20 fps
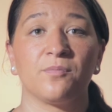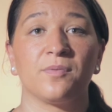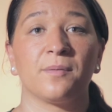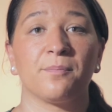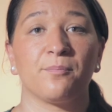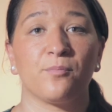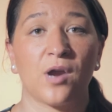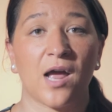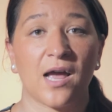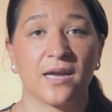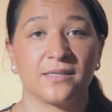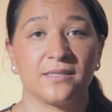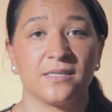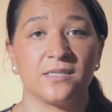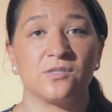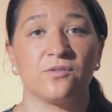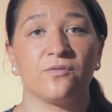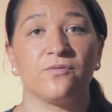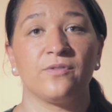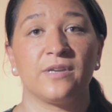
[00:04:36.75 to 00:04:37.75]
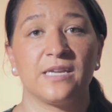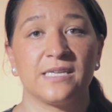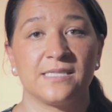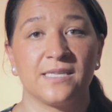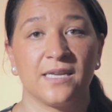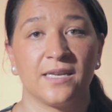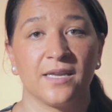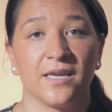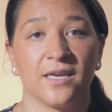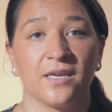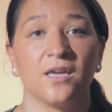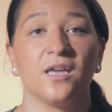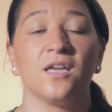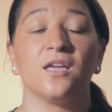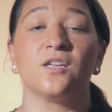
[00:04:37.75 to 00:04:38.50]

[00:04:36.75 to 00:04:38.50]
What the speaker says: the practice of listening